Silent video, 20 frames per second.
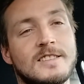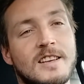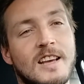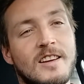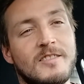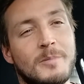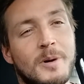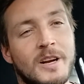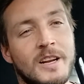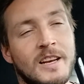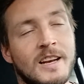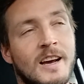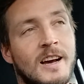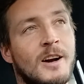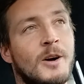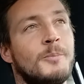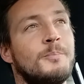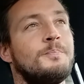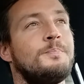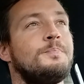So I'll get to
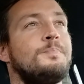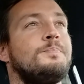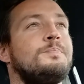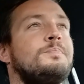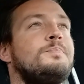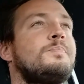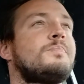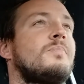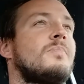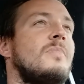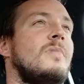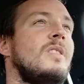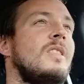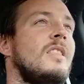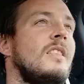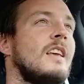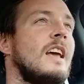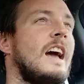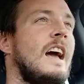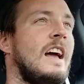save money now,
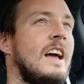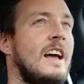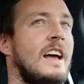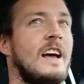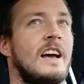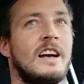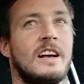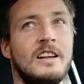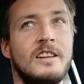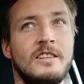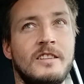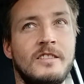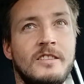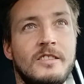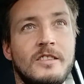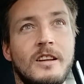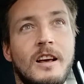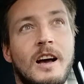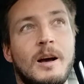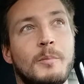
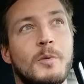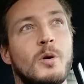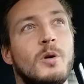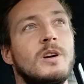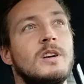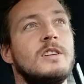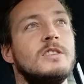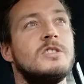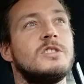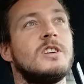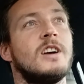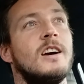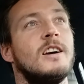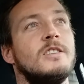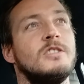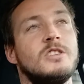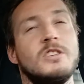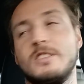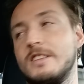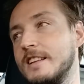and I'm
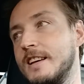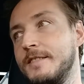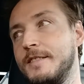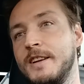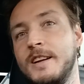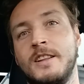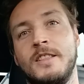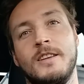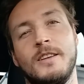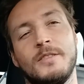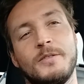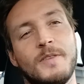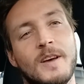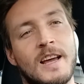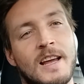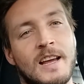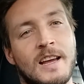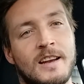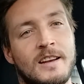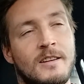going to start just
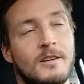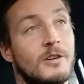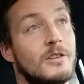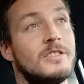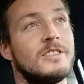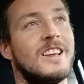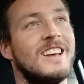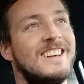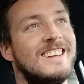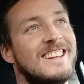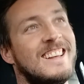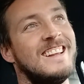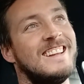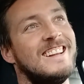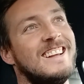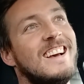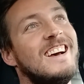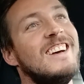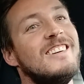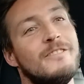living in this van,
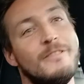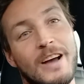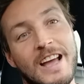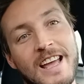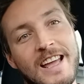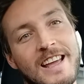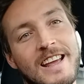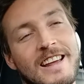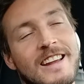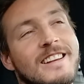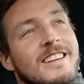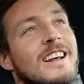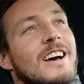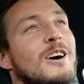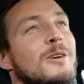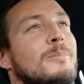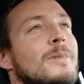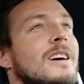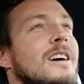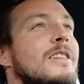or
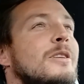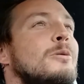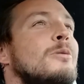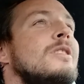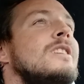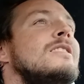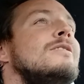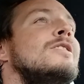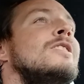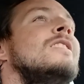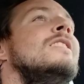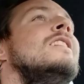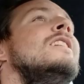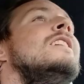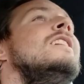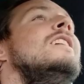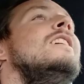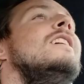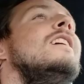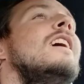man, down by the
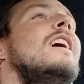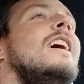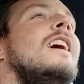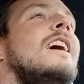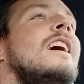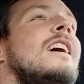river.